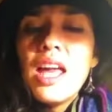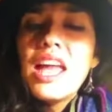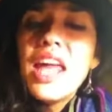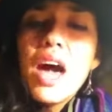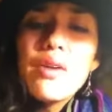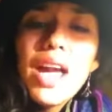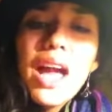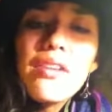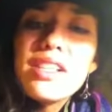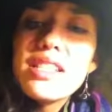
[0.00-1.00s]
And how
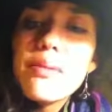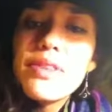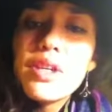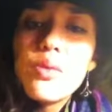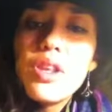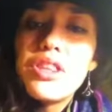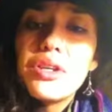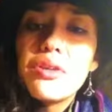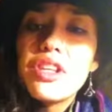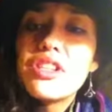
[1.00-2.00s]
carry something with
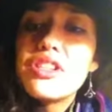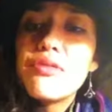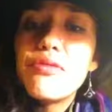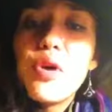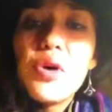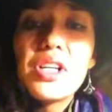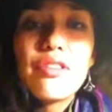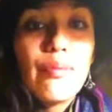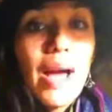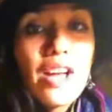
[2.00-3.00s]
you that is devoid
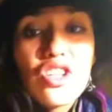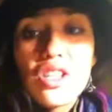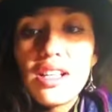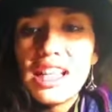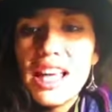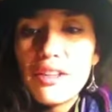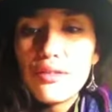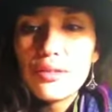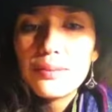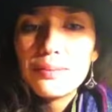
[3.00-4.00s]
of passion and
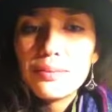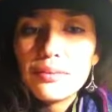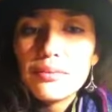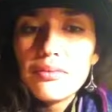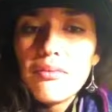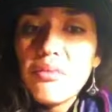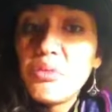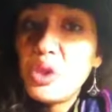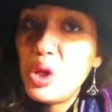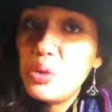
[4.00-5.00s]
life?
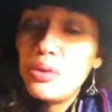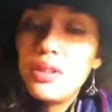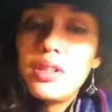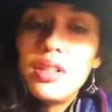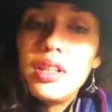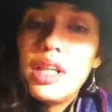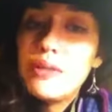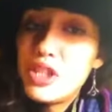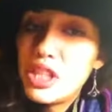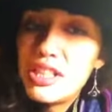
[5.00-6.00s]
No,
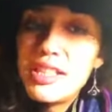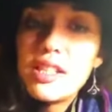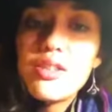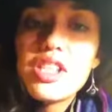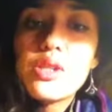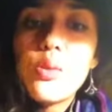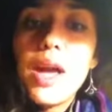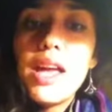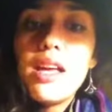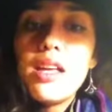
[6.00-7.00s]
if she continued this
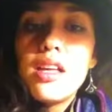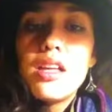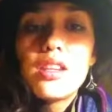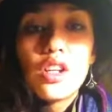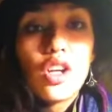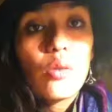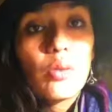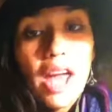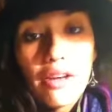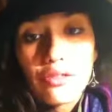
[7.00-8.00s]
way, the girl
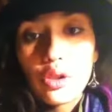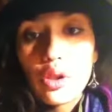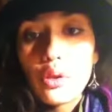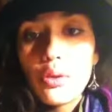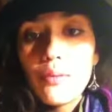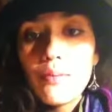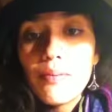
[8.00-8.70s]
would have to go.